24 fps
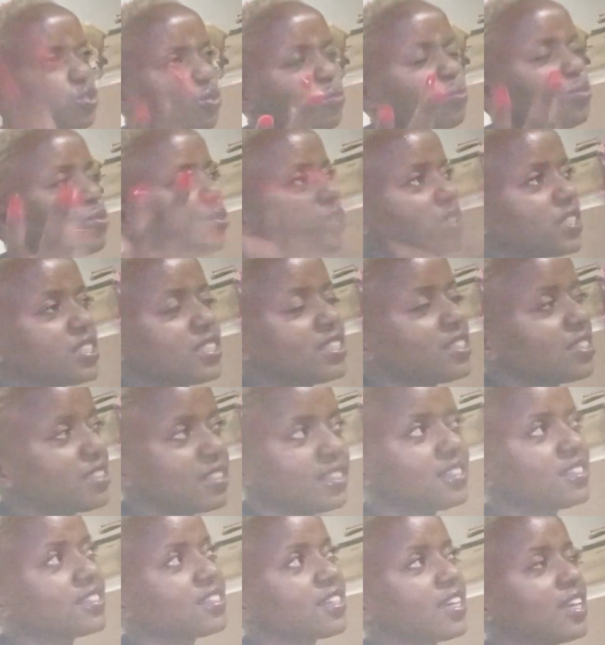job was
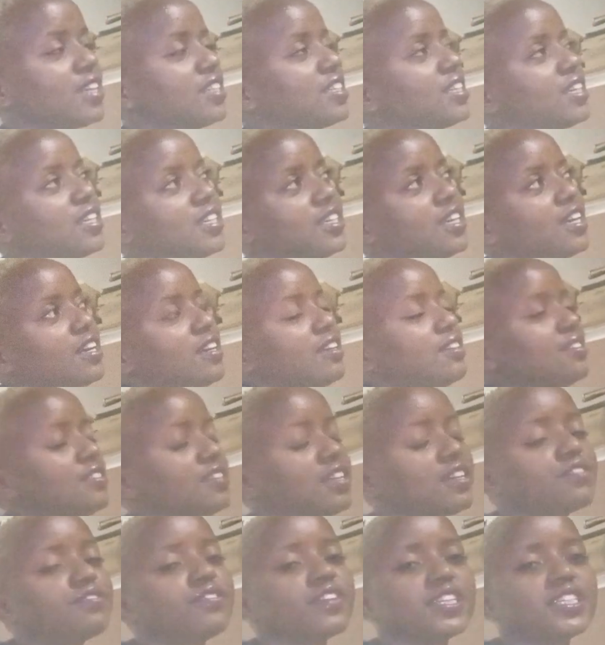kind of, yeah,
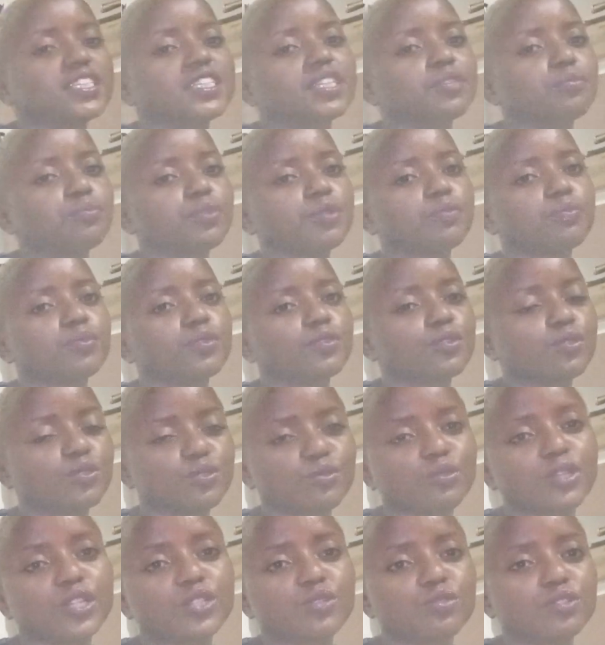advising people
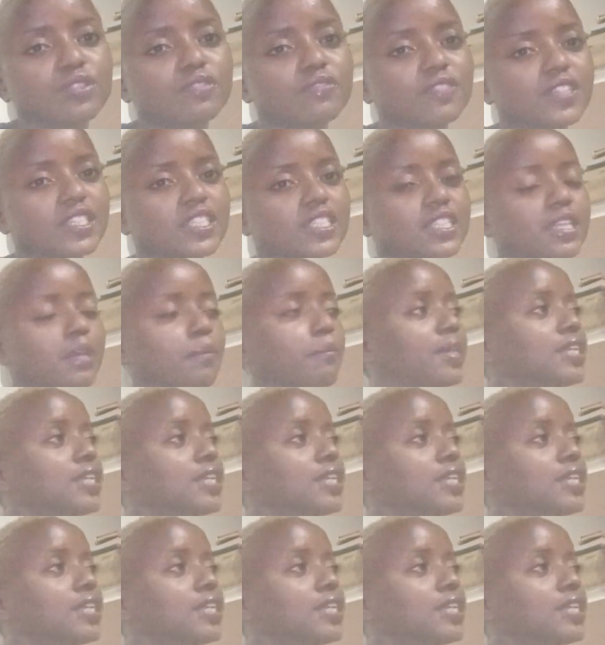on where to invest their